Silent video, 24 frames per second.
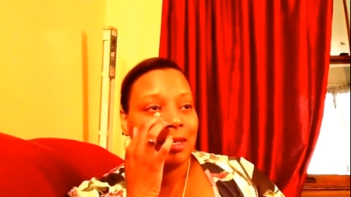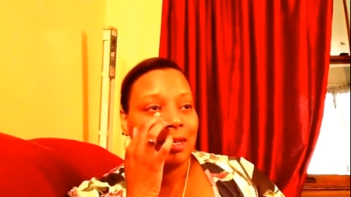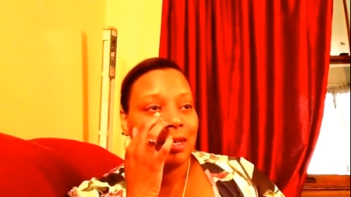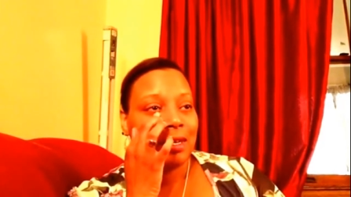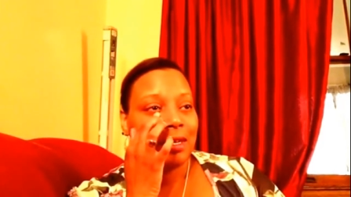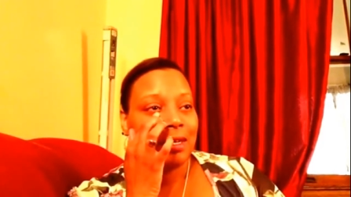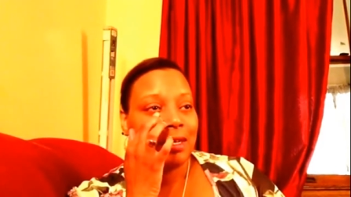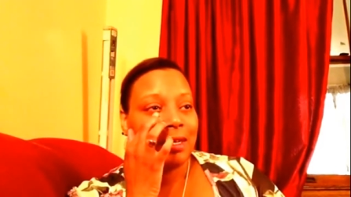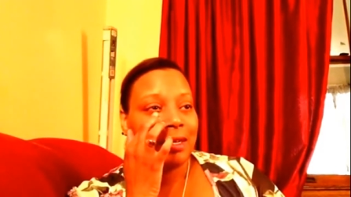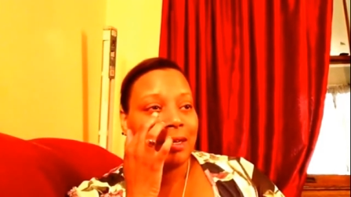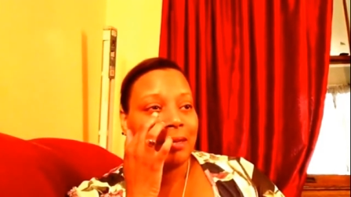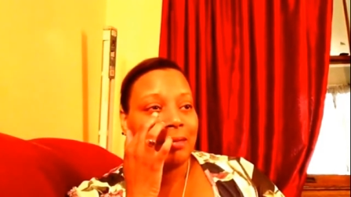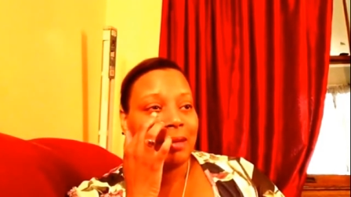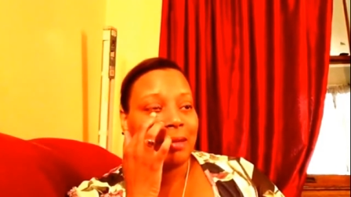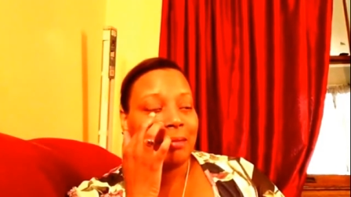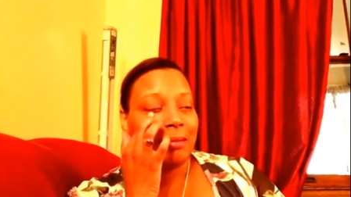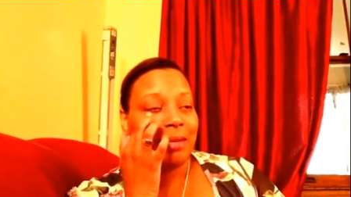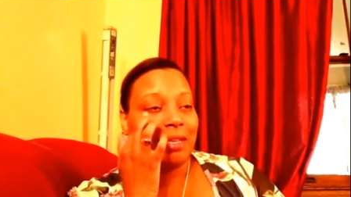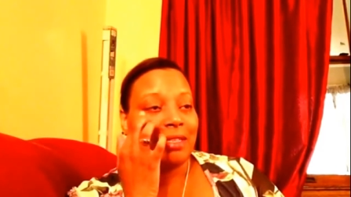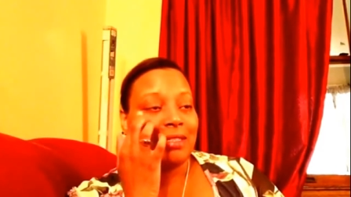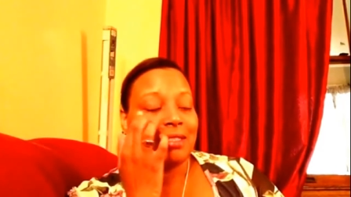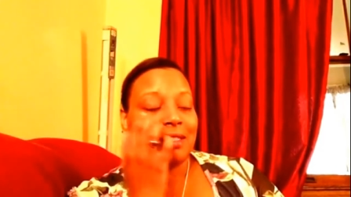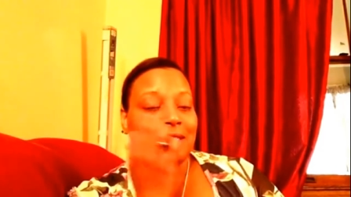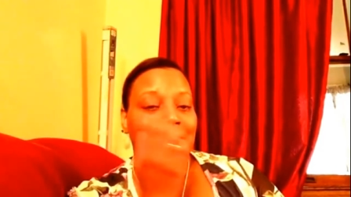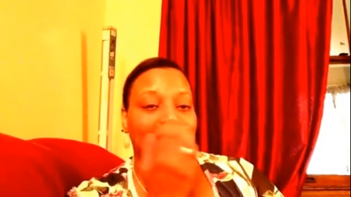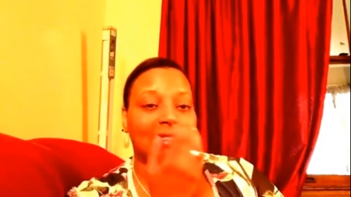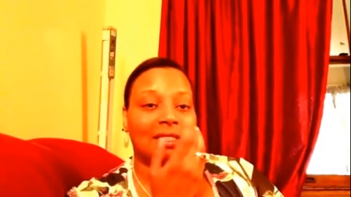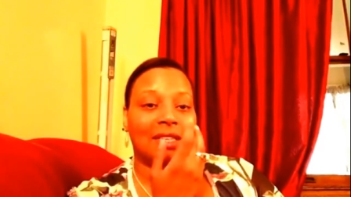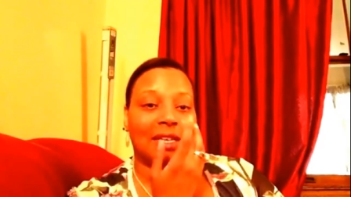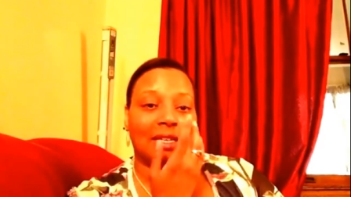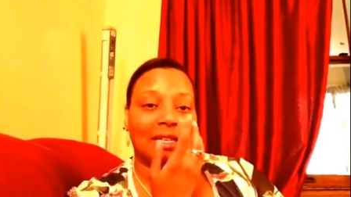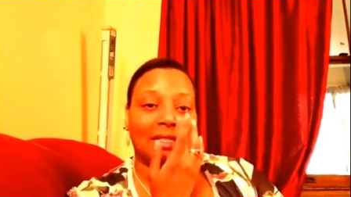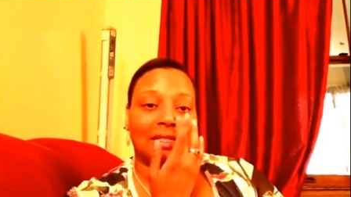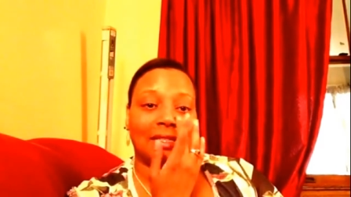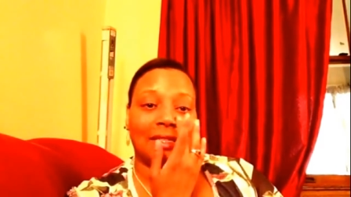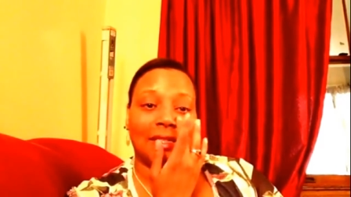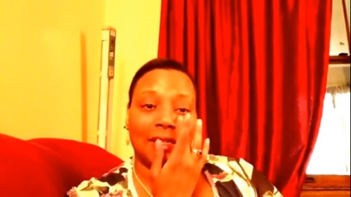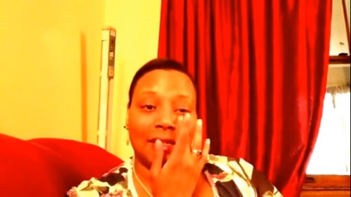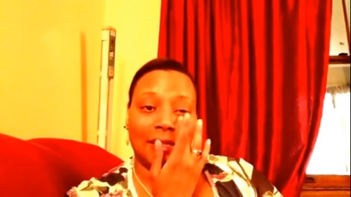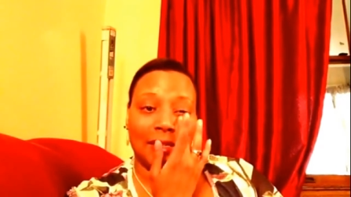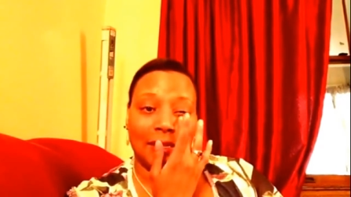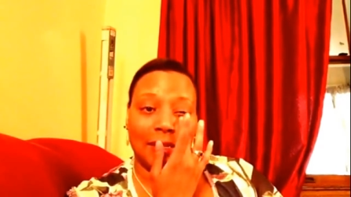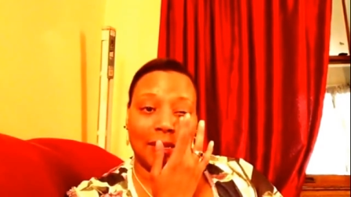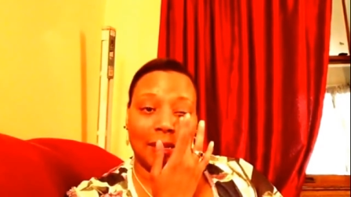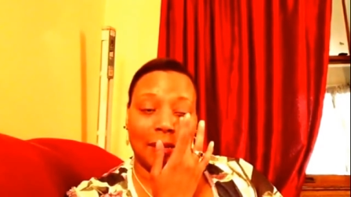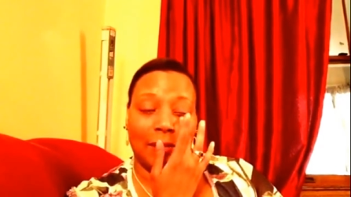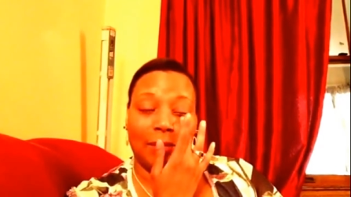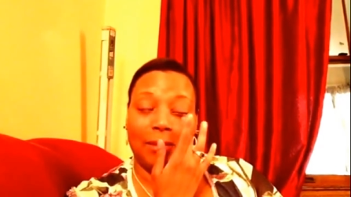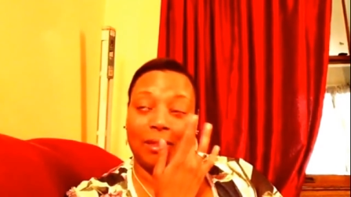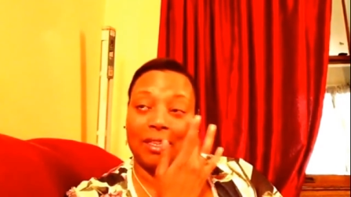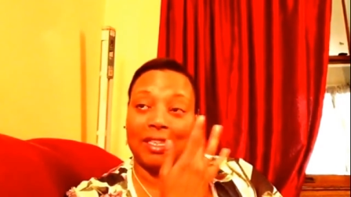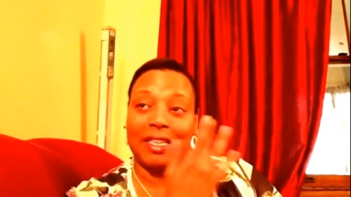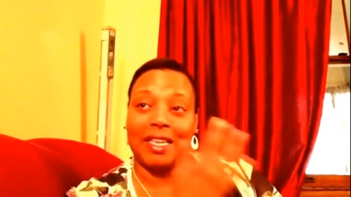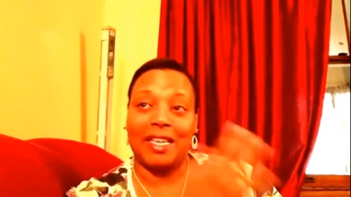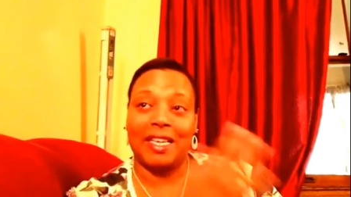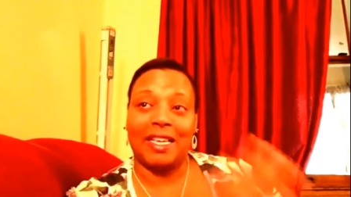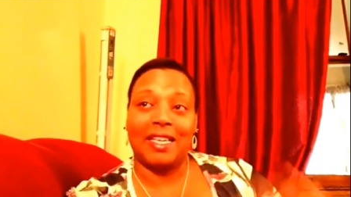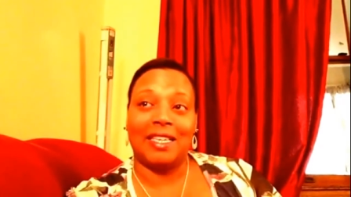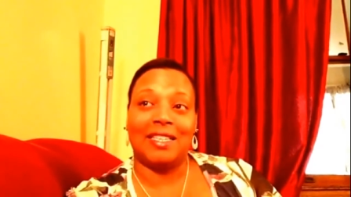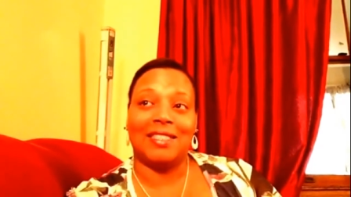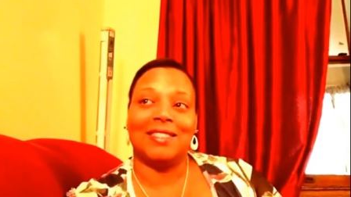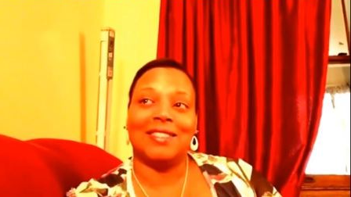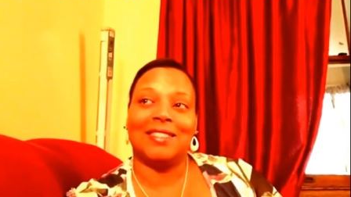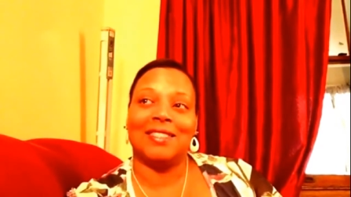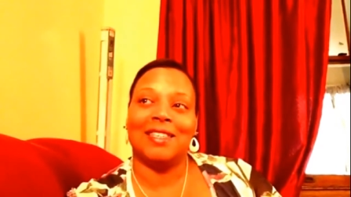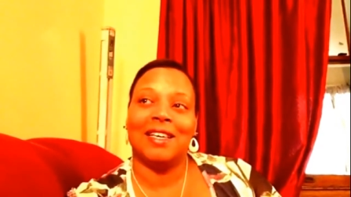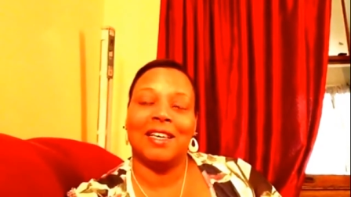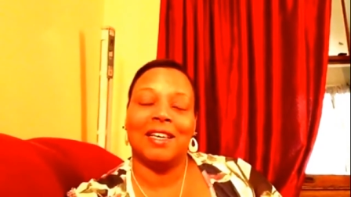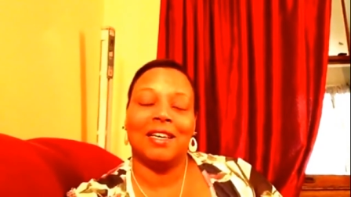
Um, I may start testing in a couple of days.